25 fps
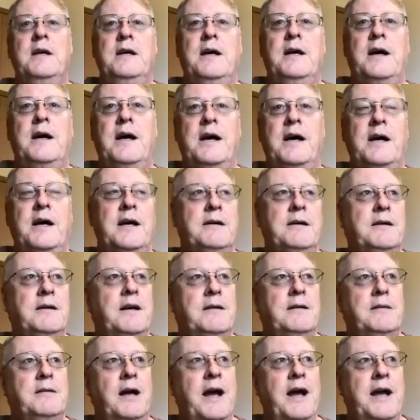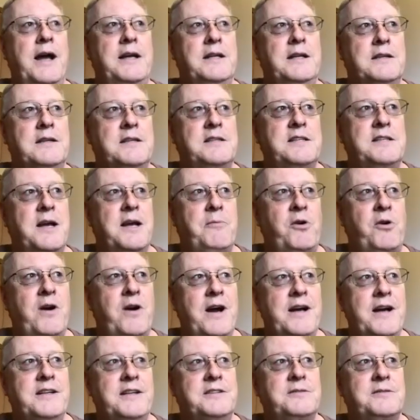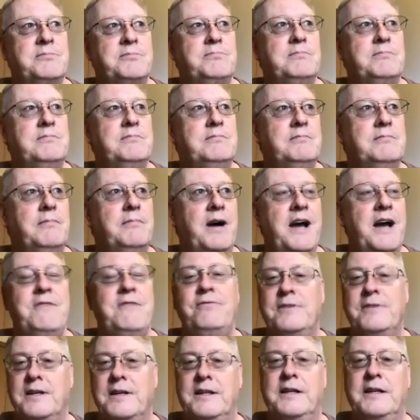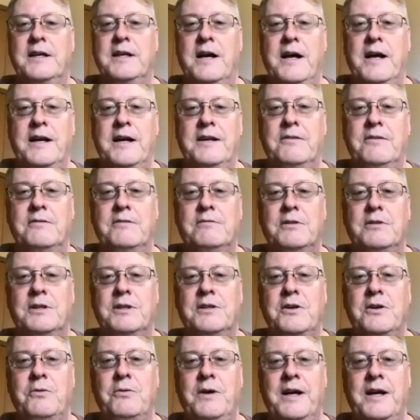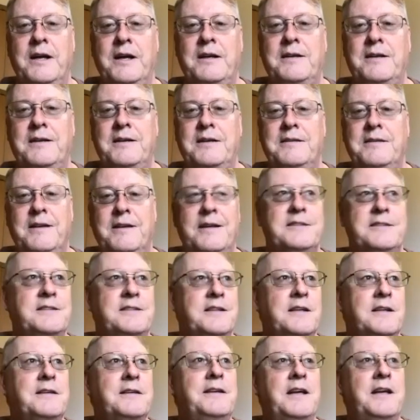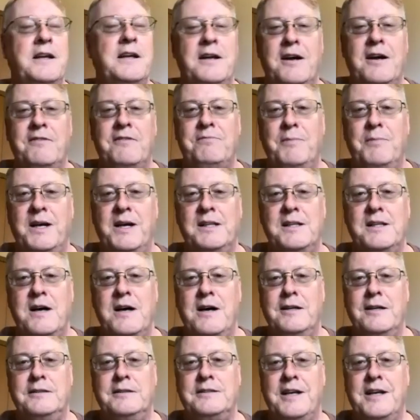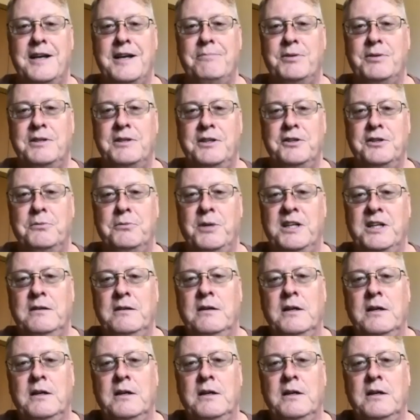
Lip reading: I can summarize my feeling on it real quick. As a get off my lawn type of human,